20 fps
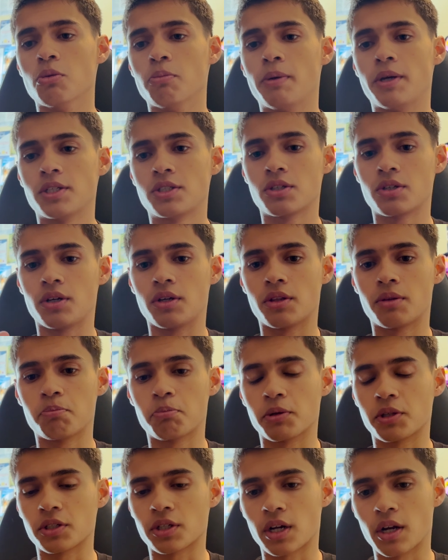basically,
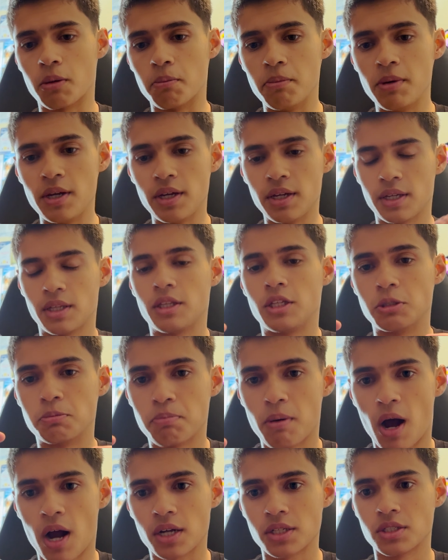but they're going to meet these
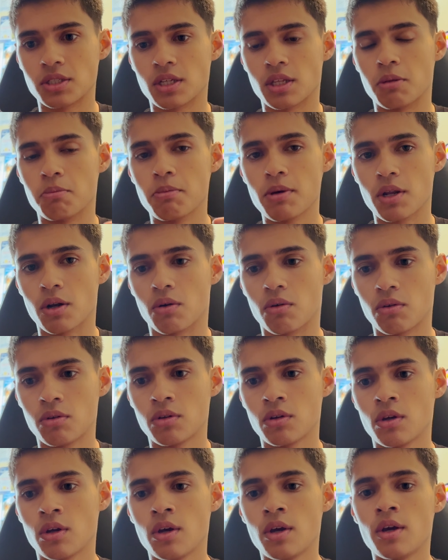boxes in the middle.
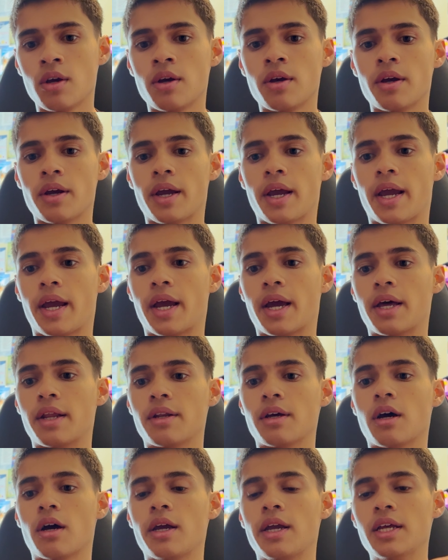
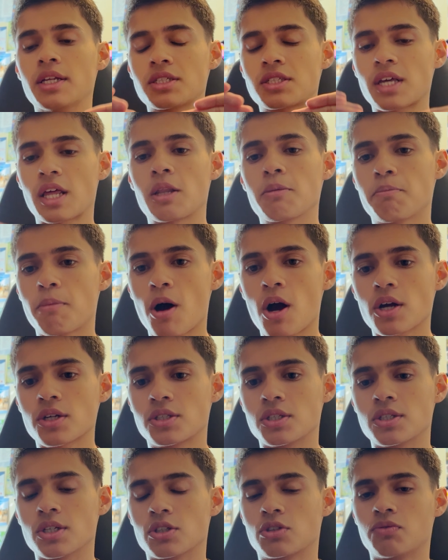And inside the
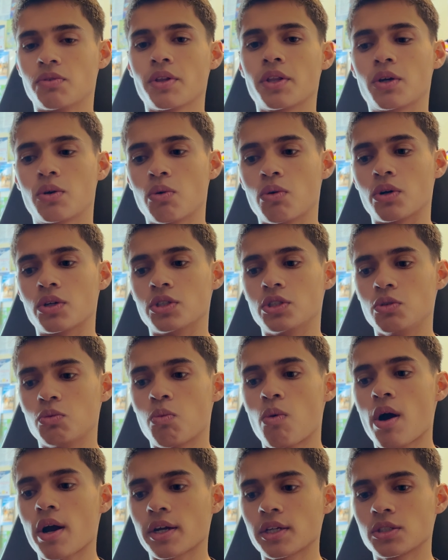boxes, it's really cool because you
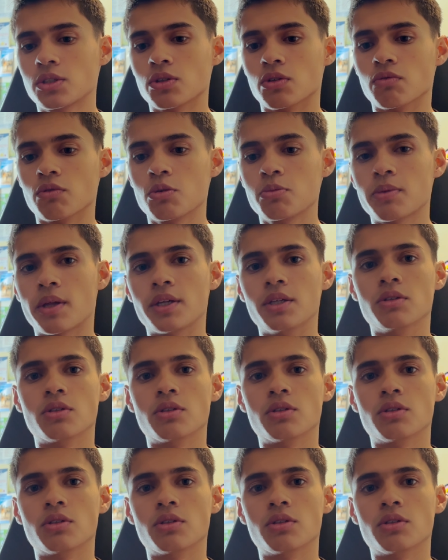walk into a room that you